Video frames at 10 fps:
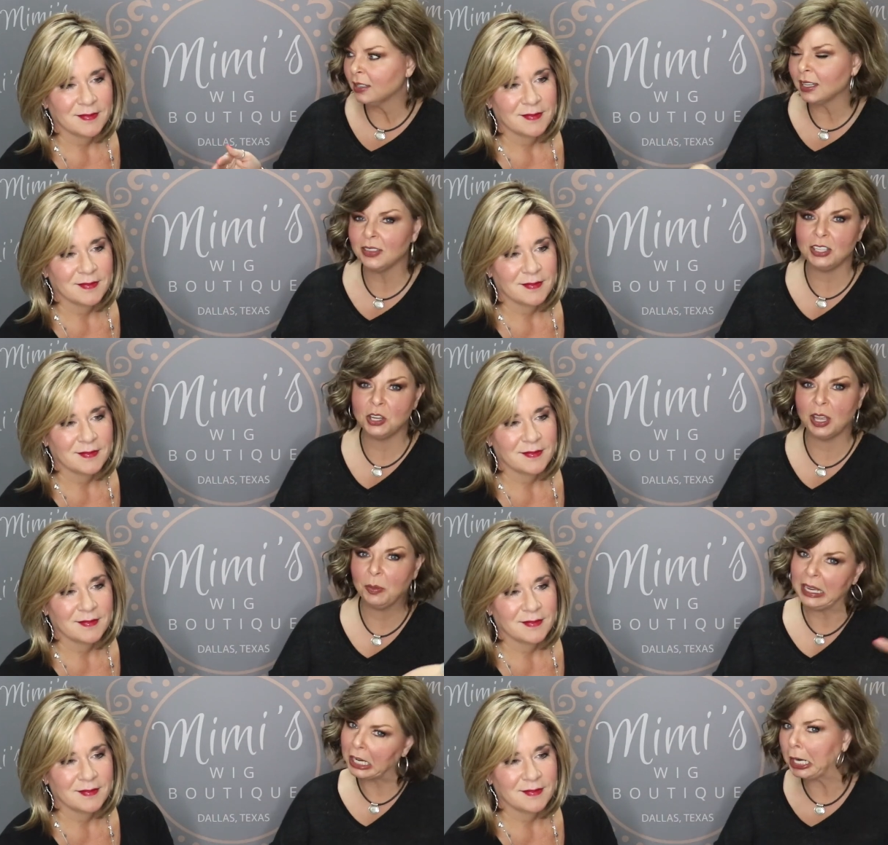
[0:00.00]
Speaker 1: and then you come
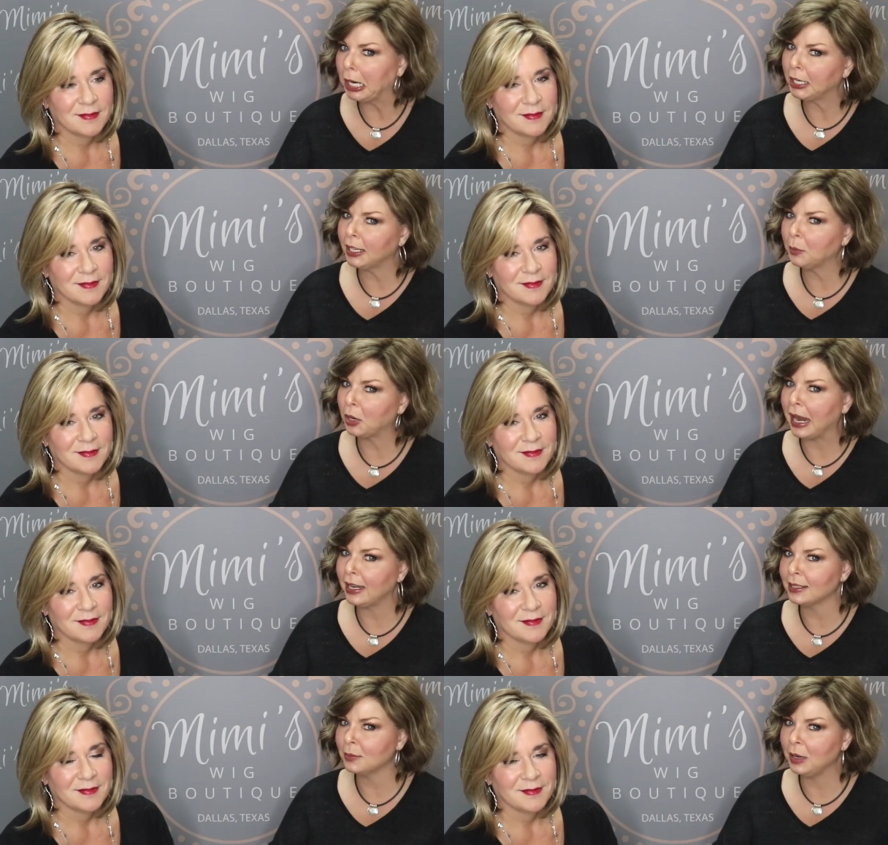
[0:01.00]
here and a number eight is a
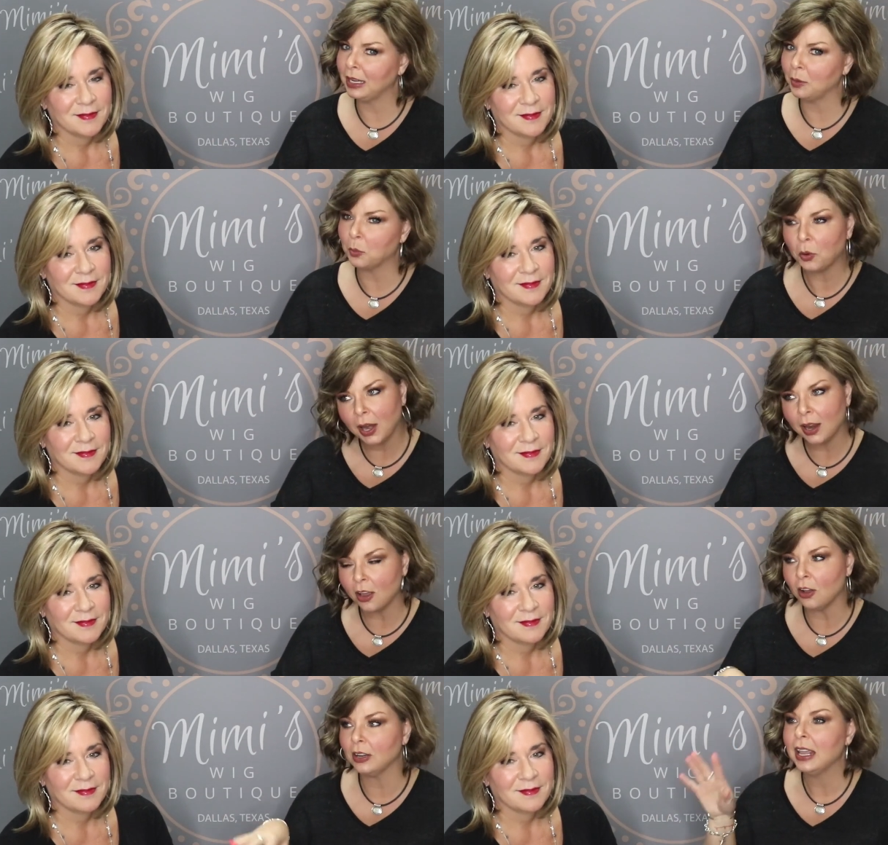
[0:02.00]
medium brown.
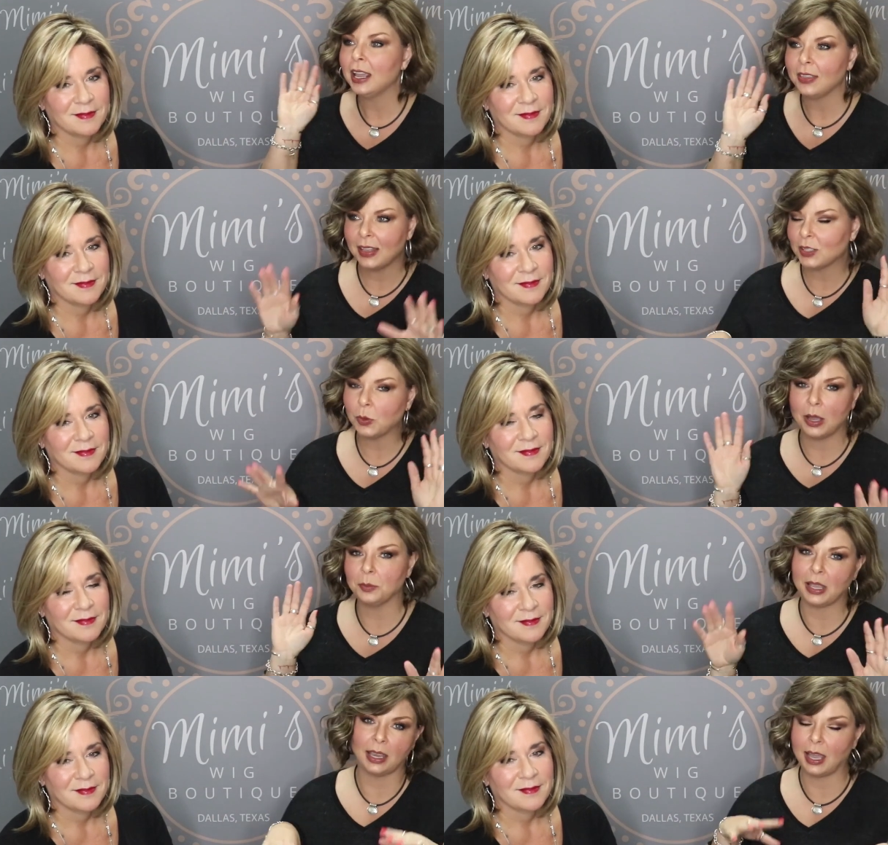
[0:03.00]
That's why I'm
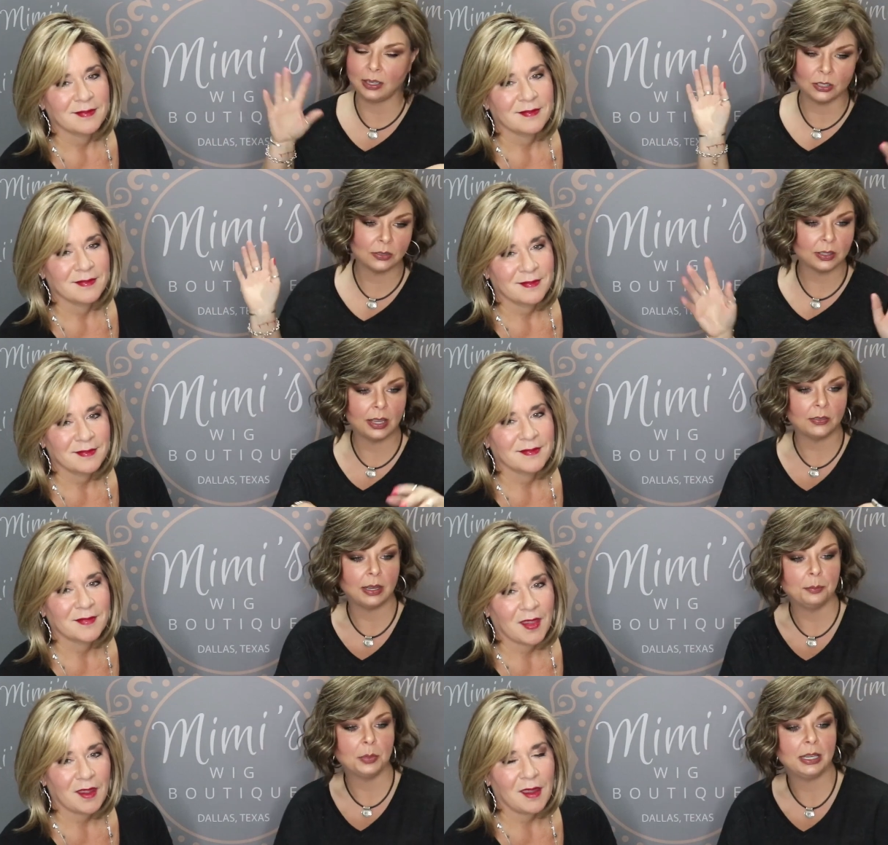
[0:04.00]
like, I'd just rather have a name.
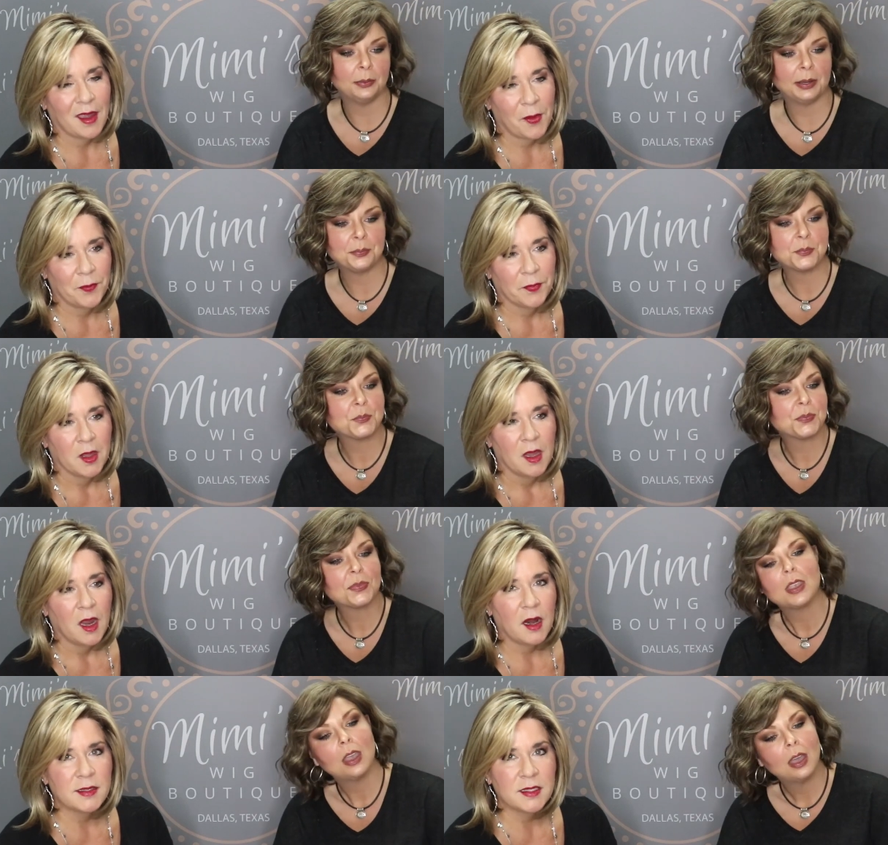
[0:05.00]
But anyway.
Speaker 2: All right.
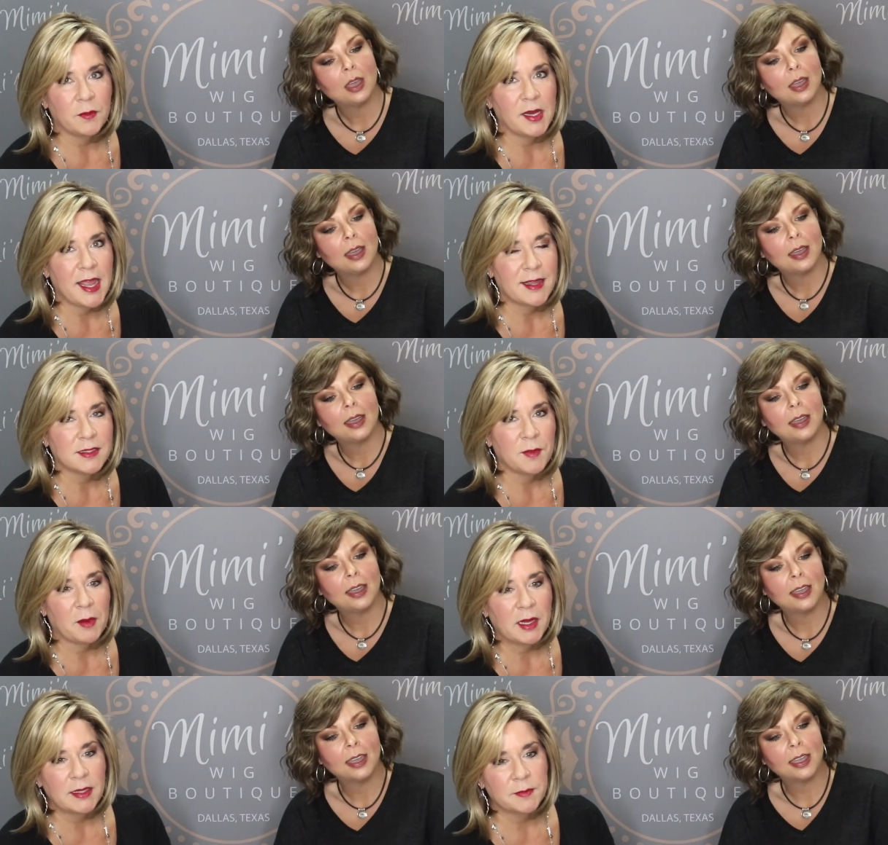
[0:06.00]
Somebody asked about my
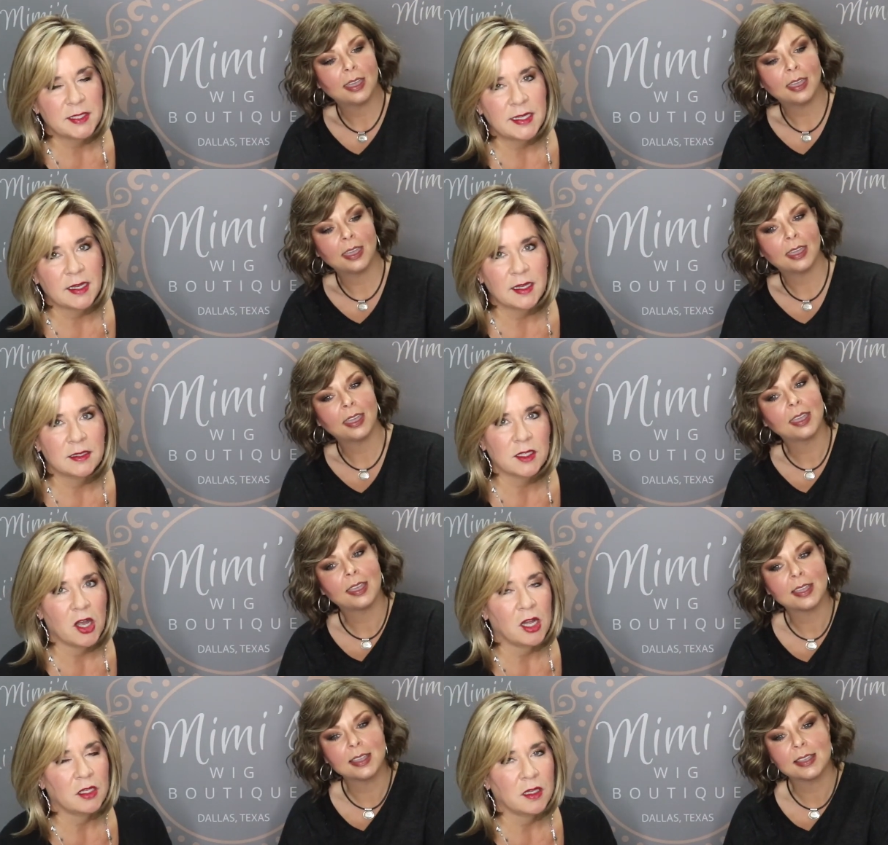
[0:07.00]
lipstick. It's
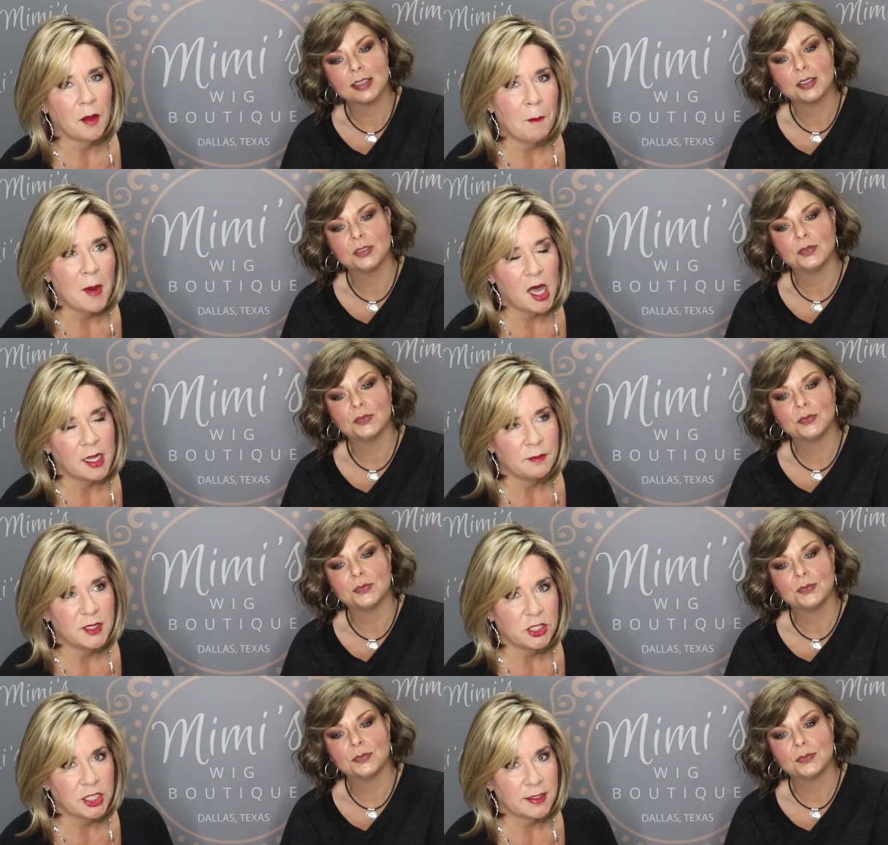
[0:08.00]
called Mod
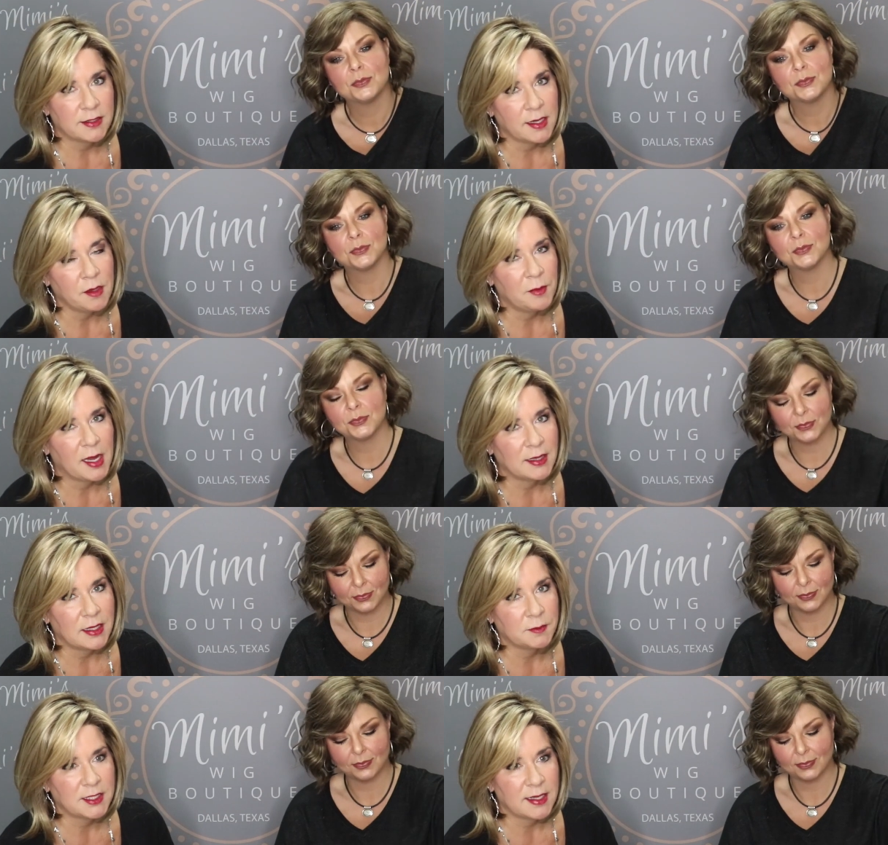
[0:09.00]
Magenta by
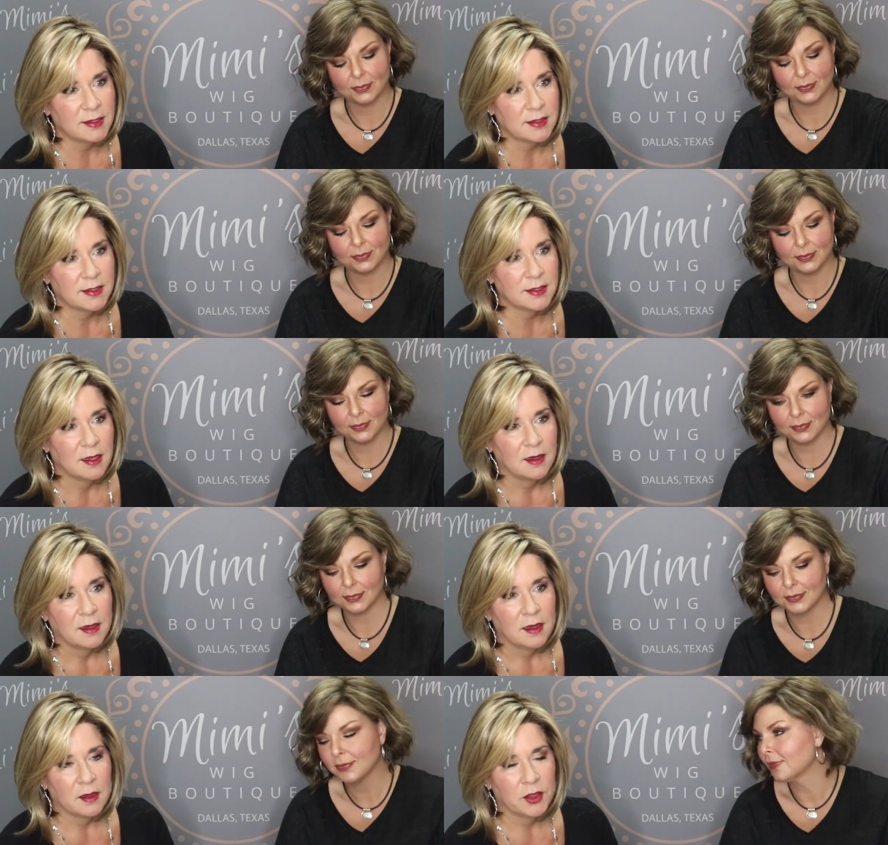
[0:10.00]
LipSense.
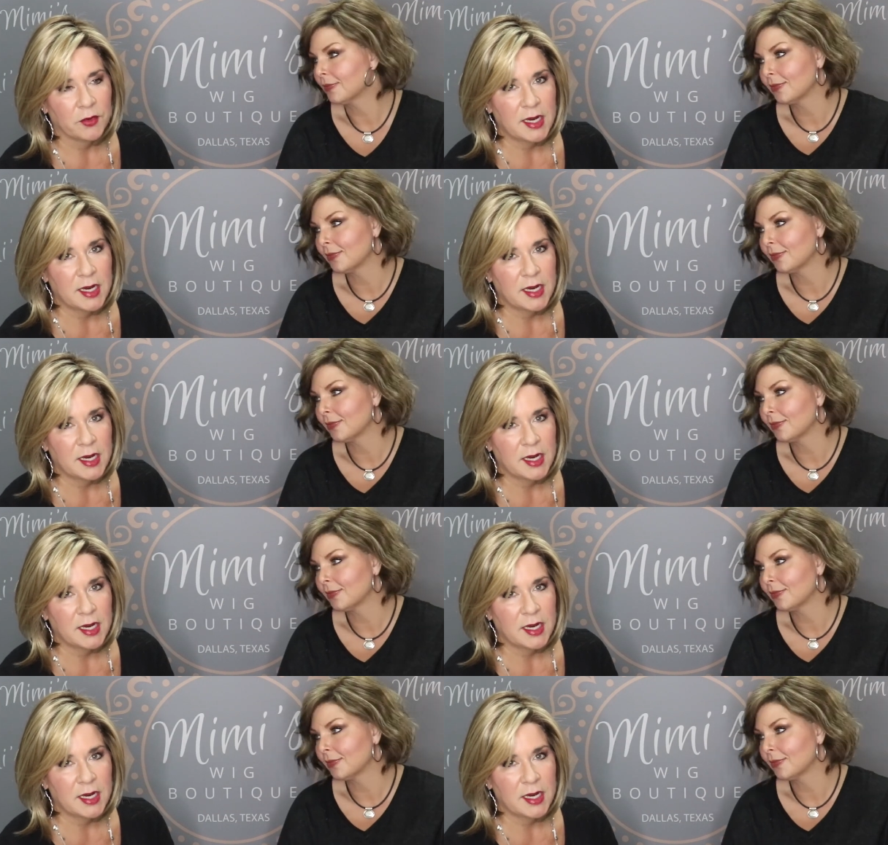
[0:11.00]
Three